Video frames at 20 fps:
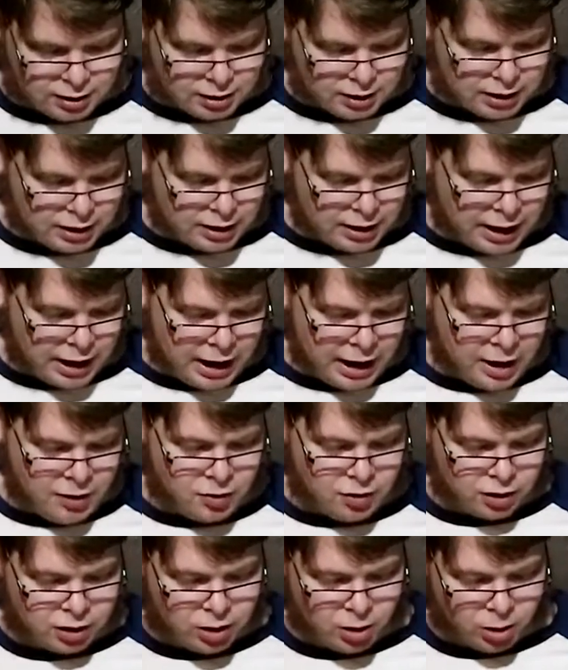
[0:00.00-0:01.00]
It
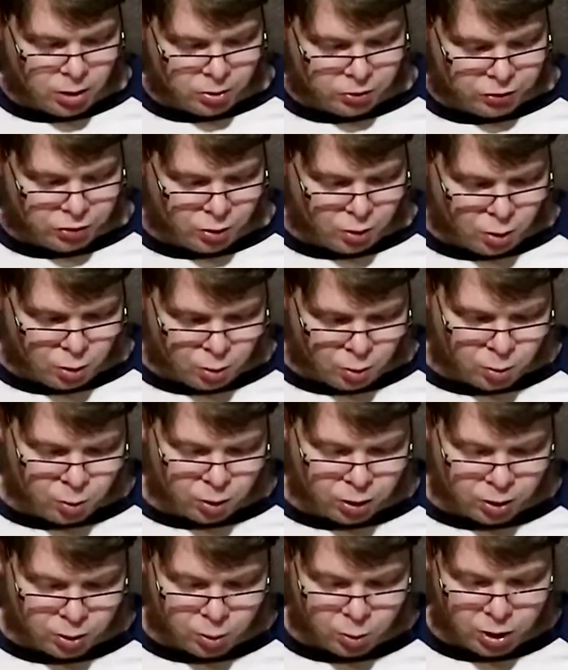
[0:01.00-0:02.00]
and the console
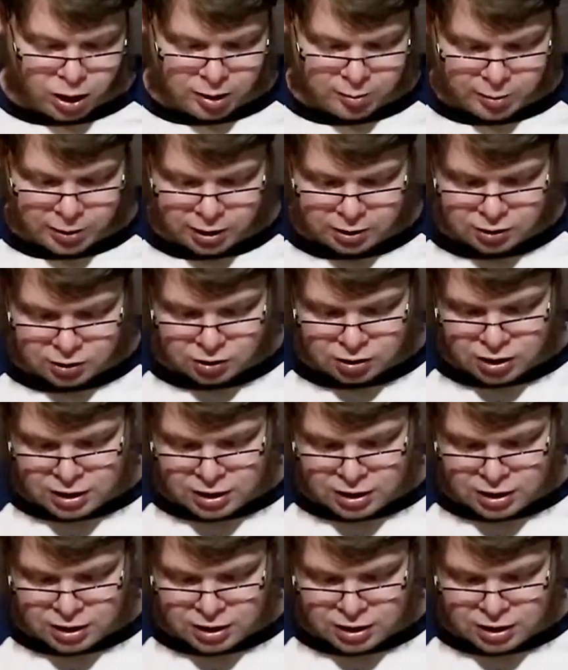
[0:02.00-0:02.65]
wouldn't weigh much.